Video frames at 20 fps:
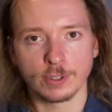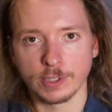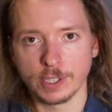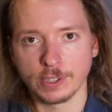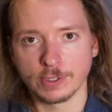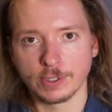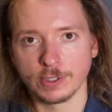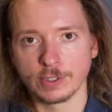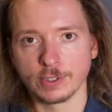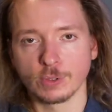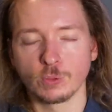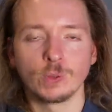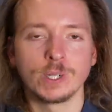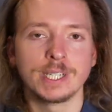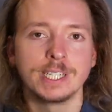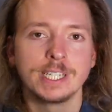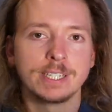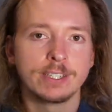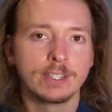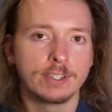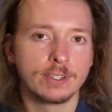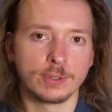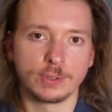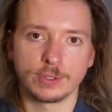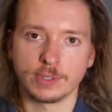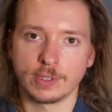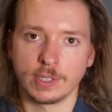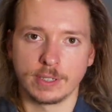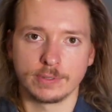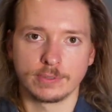creatures. We need to do
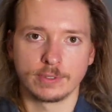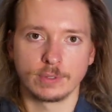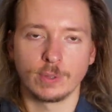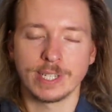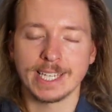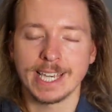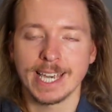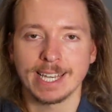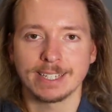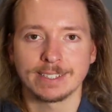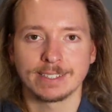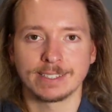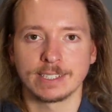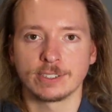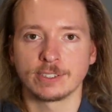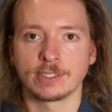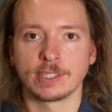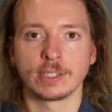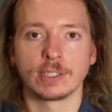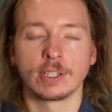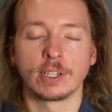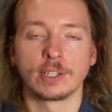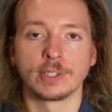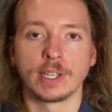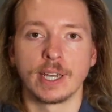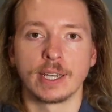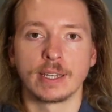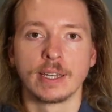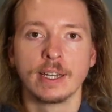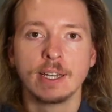stuff. We can't sit still all
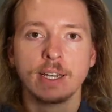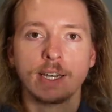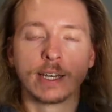day.